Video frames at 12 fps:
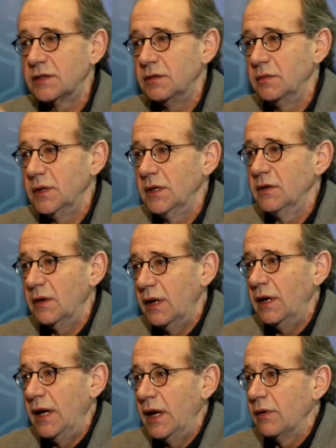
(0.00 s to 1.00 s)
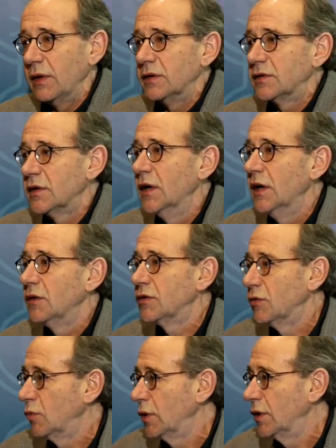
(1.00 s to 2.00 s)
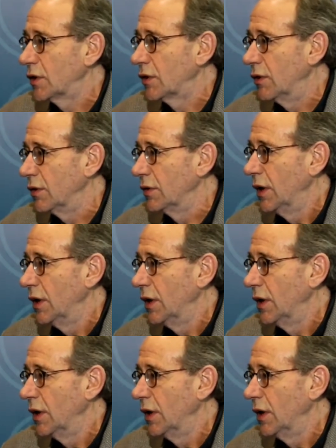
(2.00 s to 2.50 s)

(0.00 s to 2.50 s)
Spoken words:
some areas to work on,